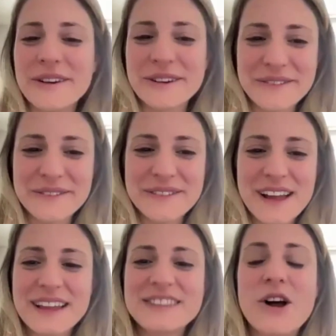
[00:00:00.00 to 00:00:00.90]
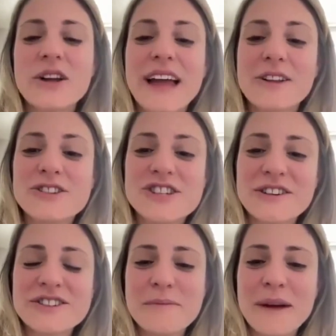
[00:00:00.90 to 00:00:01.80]
wonderful. It's called
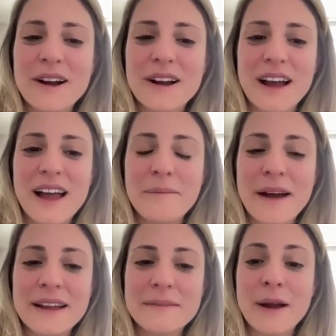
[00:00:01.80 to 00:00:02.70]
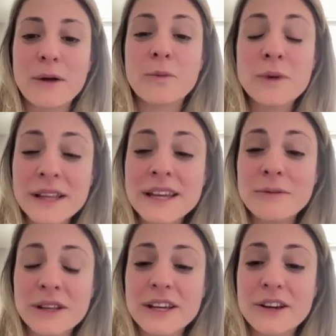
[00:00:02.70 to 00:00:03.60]
Algiers America. And my my really,
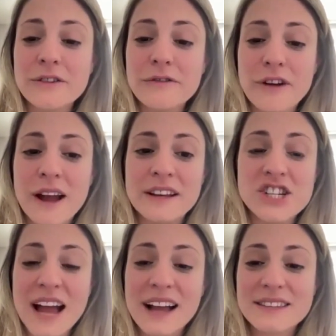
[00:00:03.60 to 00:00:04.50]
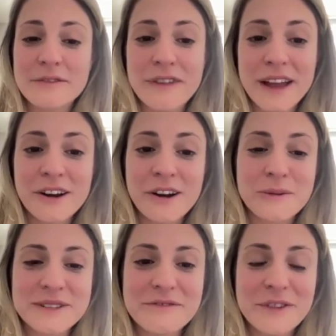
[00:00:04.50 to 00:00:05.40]
really good friend, Jackson Fager,
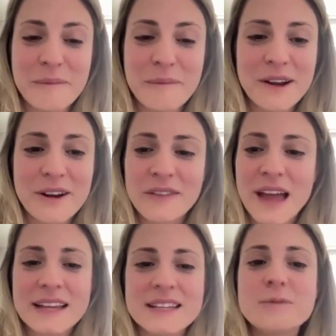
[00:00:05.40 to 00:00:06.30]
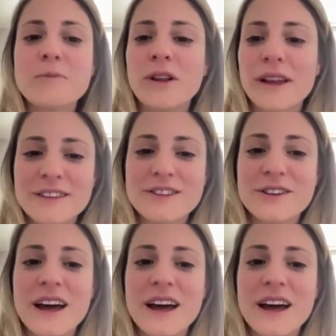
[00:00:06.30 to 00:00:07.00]
was the filmmaker on that. He's brilliant.